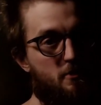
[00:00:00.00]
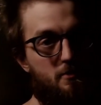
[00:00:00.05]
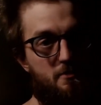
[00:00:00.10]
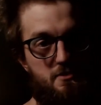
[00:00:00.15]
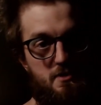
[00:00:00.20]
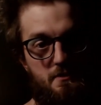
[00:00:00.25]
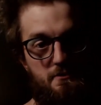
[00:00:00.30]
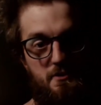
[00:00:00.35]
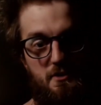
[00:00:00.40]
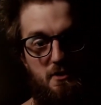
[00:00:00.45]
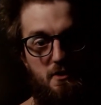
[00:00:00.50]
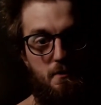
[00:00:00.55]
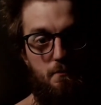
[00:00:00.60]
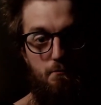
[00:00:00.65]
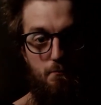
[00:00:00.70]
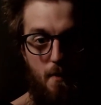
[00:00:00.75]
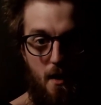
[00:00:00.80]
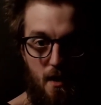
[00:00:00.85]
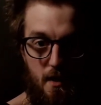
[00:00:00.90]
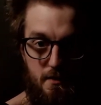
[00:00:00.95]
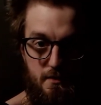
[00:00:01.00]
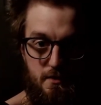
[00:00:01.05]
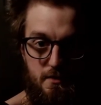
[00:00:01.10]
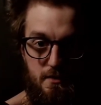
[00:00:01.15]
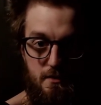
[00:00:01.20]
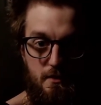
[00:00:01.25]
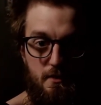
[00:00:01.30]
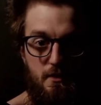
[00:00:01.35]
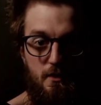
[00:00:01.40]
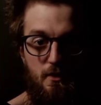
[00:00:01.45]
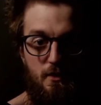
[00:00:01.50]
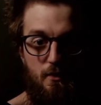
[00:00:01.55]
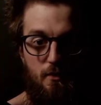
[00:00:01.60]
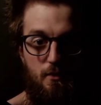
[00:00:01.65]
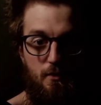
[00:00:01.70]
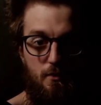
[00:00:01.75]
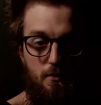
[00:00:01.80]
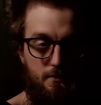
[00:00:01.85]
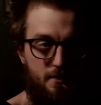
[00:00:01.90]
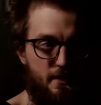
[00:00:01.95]
something like Mutt
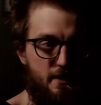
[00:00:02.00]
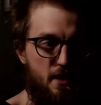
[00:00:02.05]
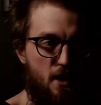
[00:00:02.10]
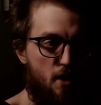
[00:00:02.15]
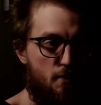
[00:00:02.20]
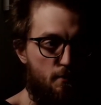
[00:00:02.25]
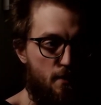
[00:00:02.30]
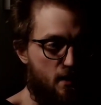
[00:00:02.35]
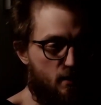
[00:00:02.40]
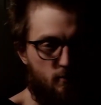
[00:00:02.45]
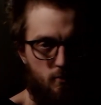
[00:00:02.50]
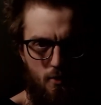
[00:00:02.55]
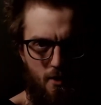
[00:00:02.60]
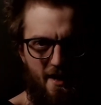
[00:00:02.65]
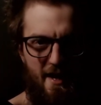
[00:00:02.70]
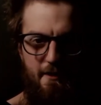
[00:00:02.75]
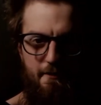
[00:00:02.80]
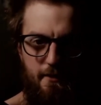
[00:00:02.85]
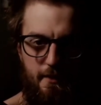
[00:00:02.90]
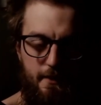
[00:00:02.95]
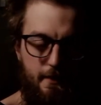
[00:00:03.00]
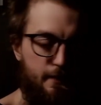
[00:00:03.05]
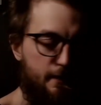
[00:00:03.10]
or NeoMutt, whatever.